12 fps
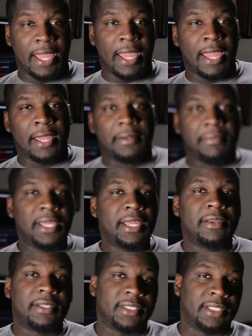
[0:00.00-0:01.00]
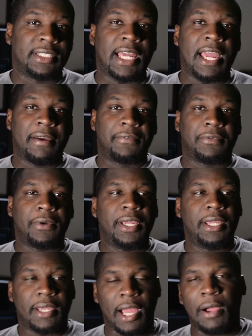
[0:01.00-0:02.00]
And me, since I have
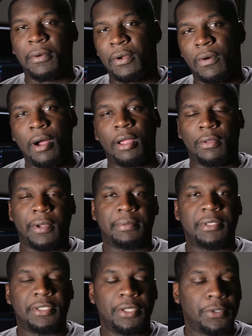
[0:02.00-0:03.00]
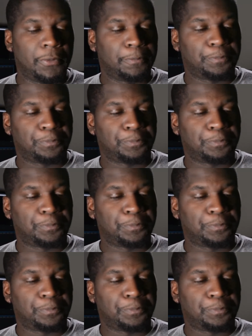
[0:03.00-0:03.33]
3, I will go all the way up to 2